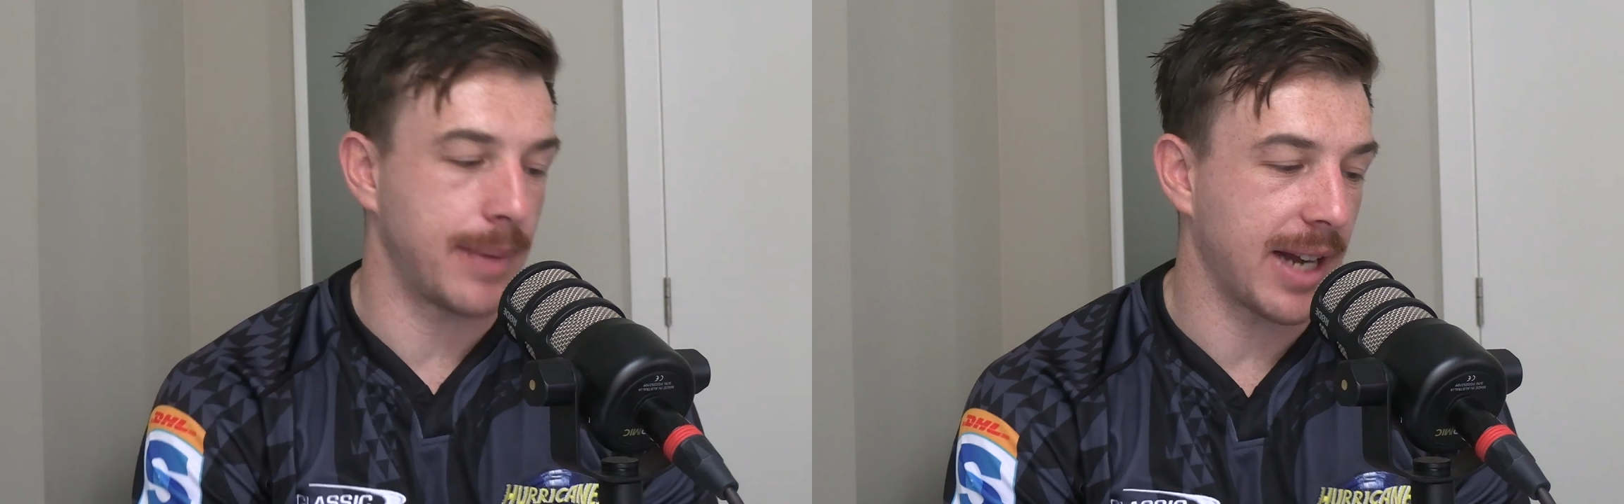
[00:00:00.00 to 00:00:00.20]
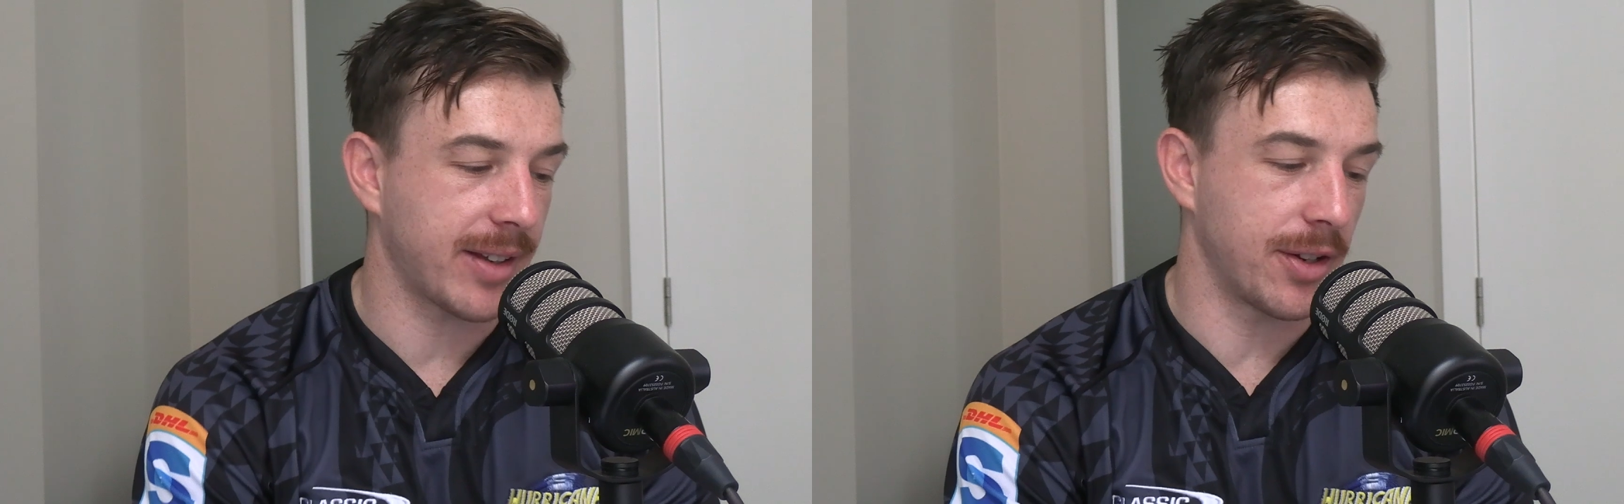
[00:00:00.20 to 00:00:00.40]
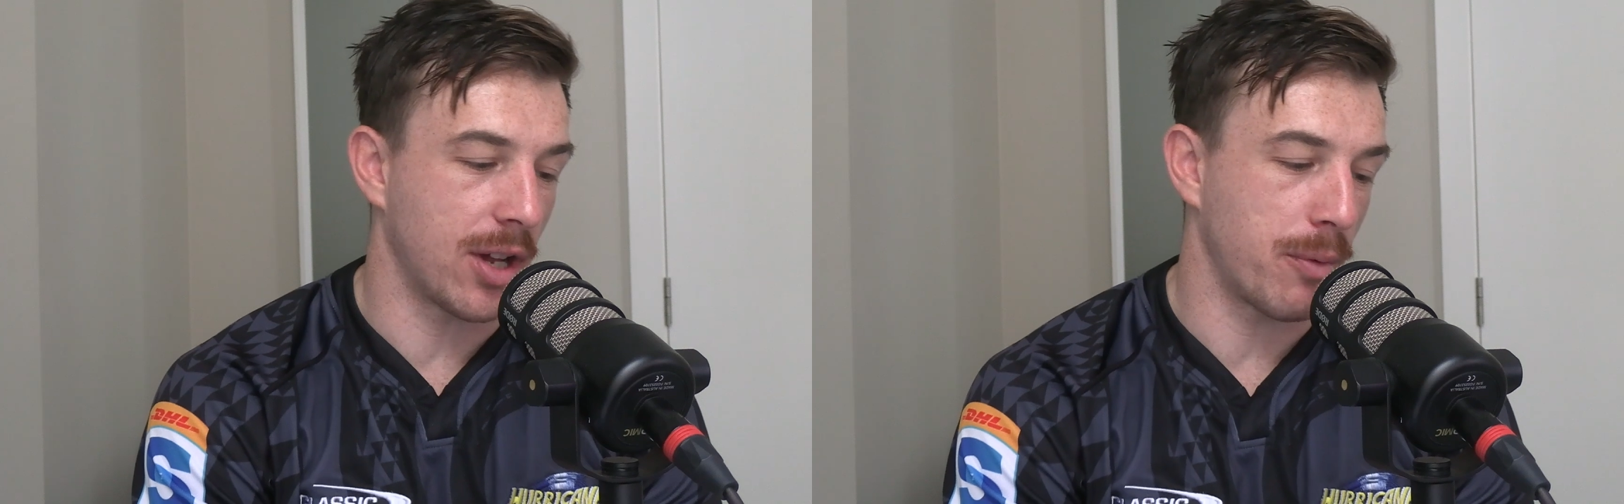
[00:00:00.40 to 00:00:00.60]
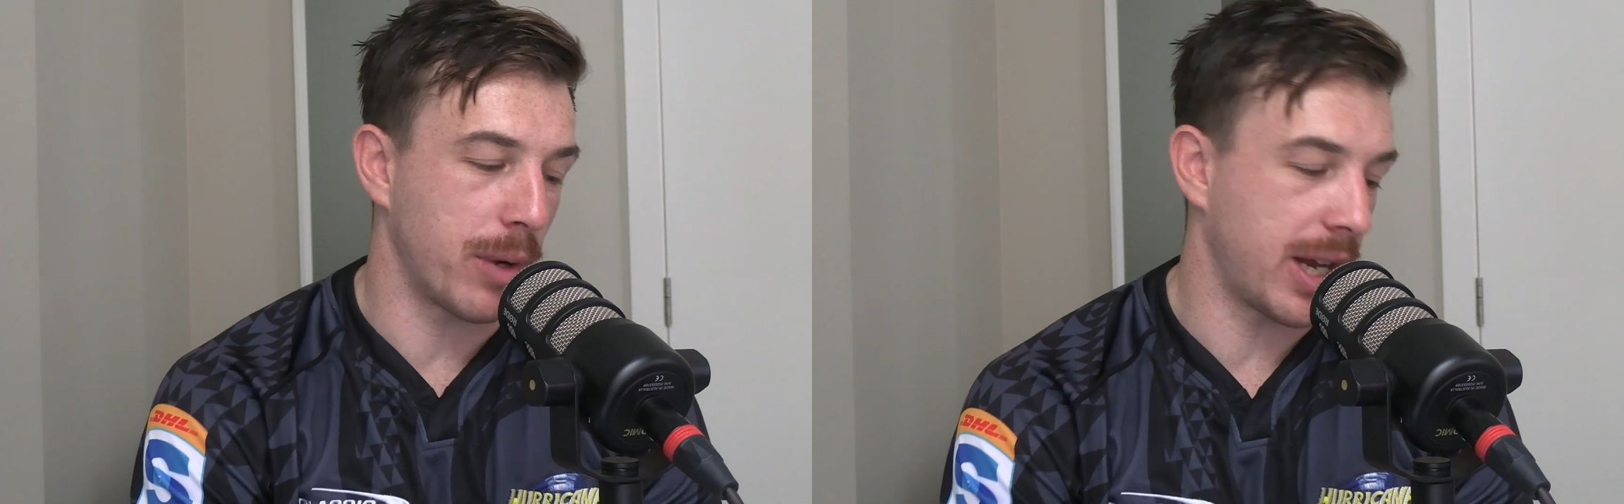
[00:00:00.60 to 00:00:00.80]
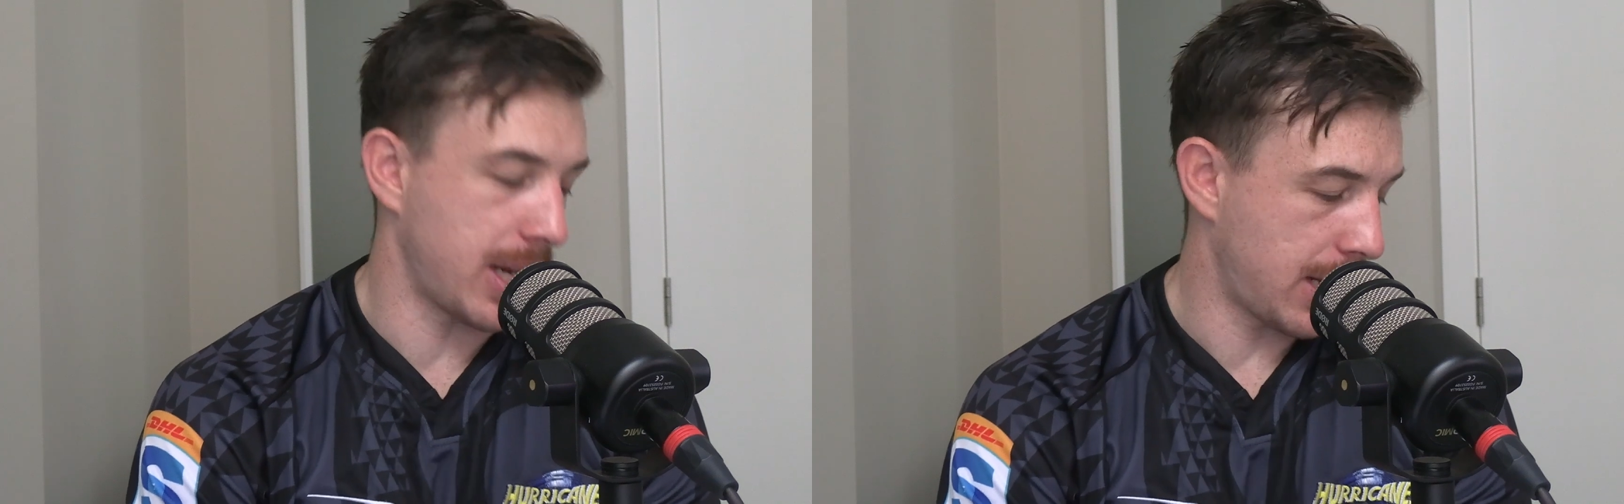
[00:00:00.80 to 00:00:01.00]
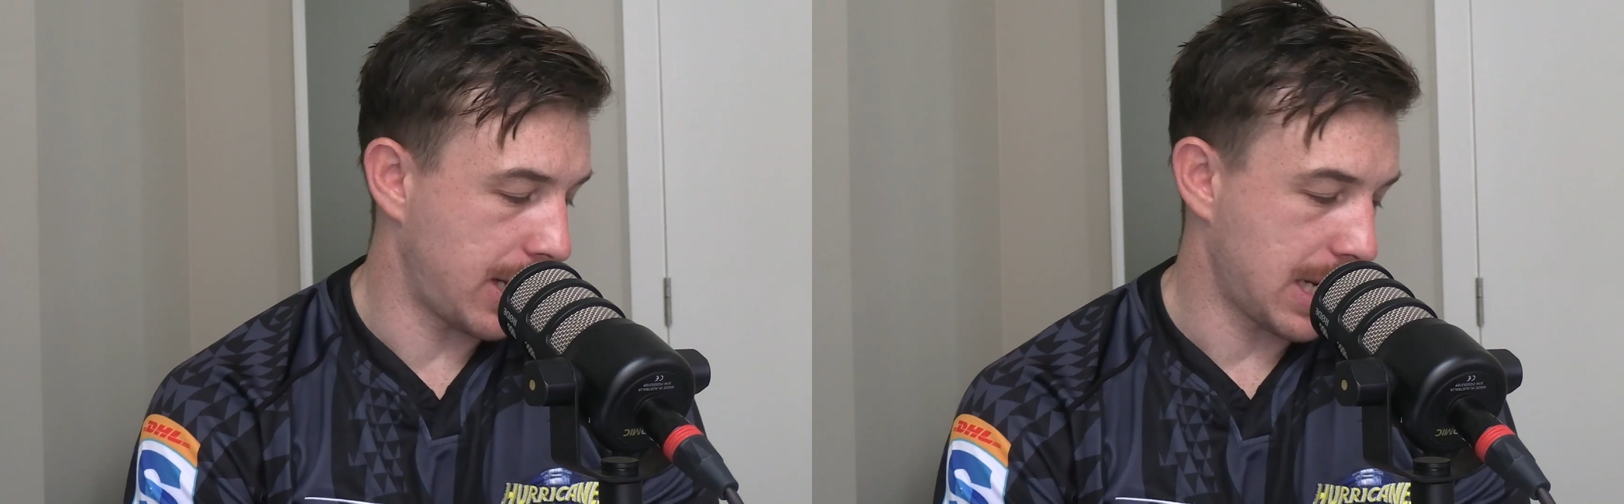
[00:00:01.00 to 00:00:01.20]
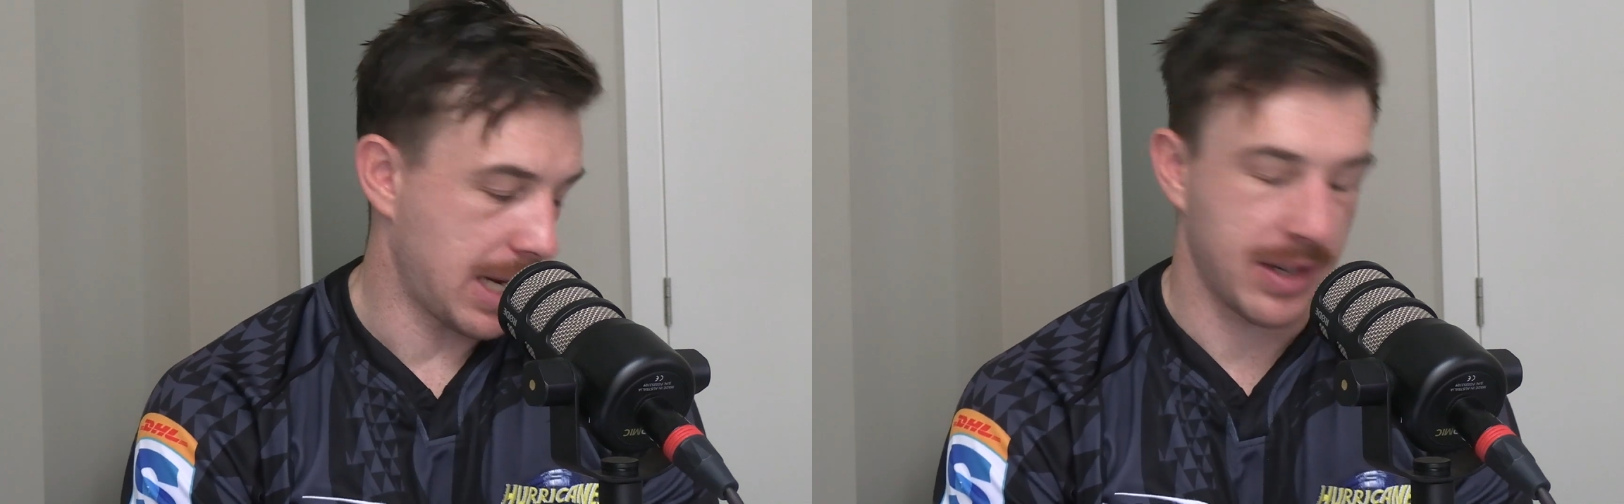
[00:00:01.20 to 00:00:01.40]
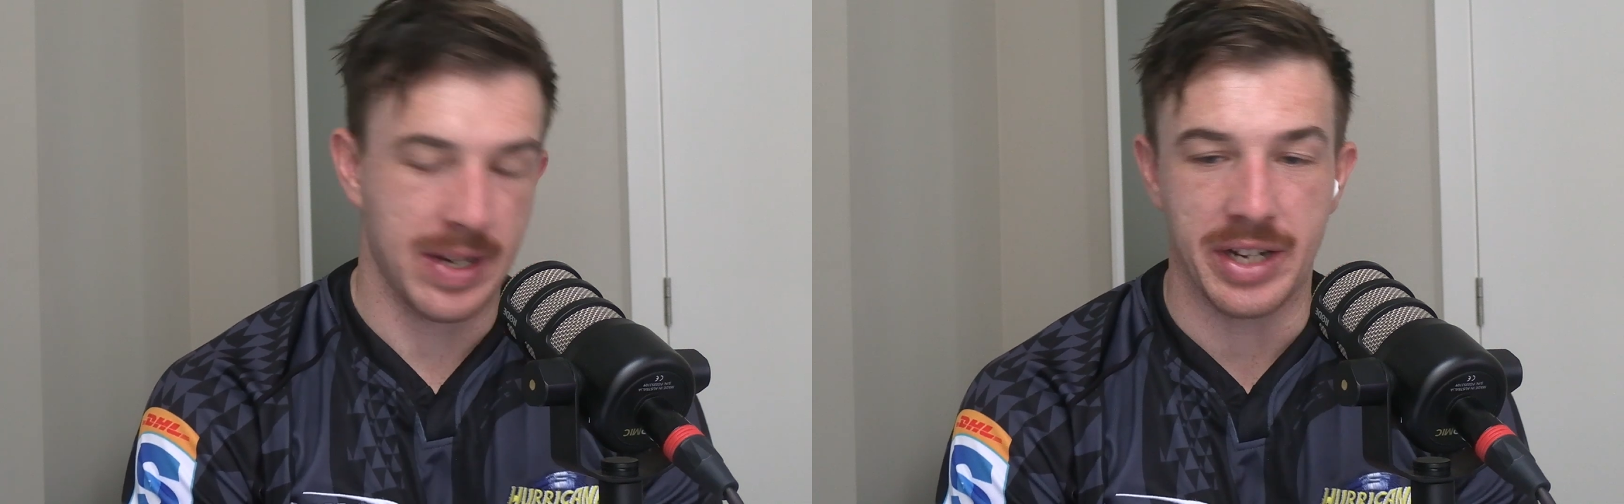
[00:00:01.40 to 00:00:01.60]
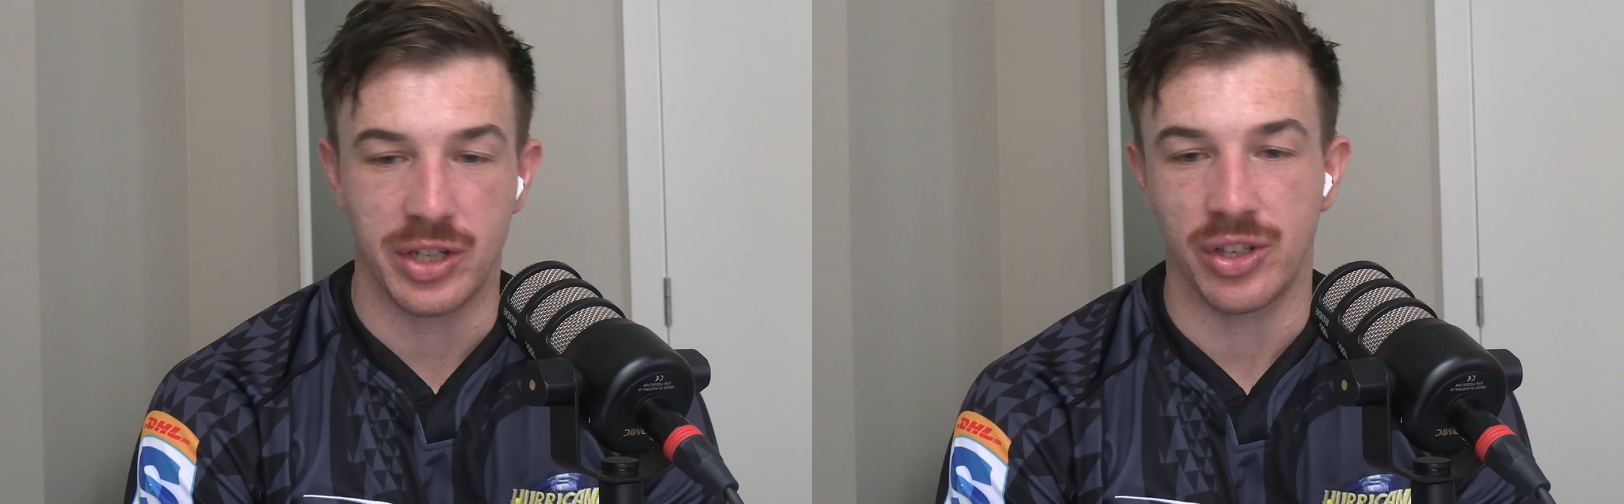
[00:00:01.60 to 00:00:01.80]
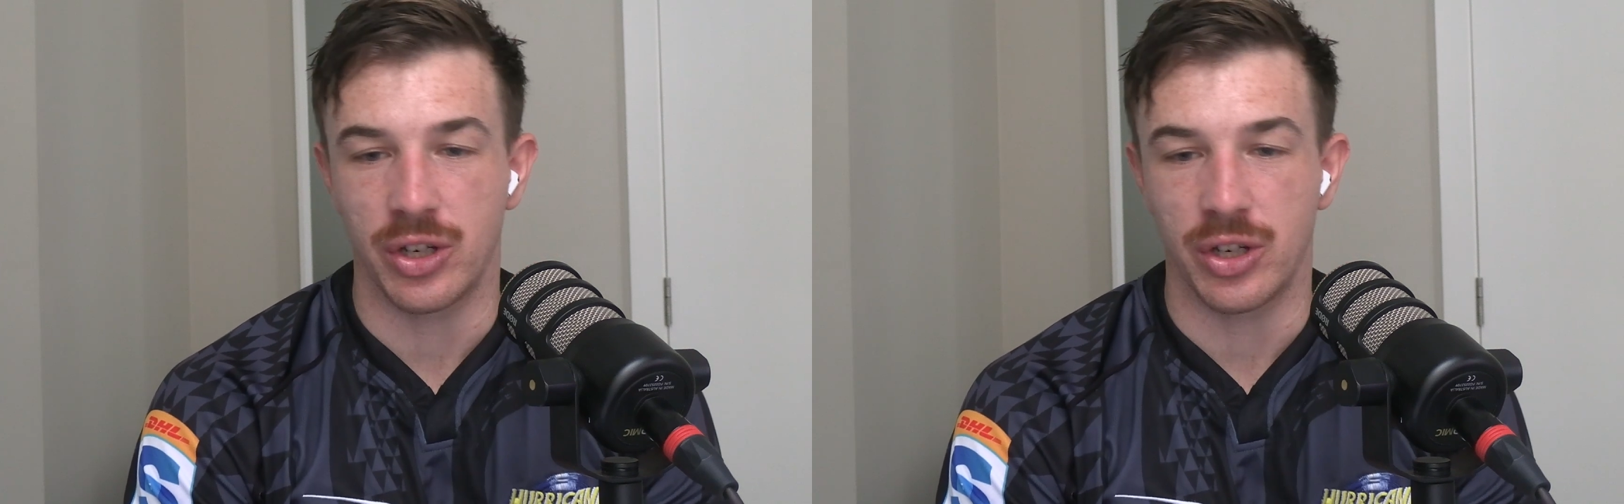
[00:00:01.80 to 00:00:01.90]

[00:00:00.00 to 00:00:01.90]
acting like we're teachers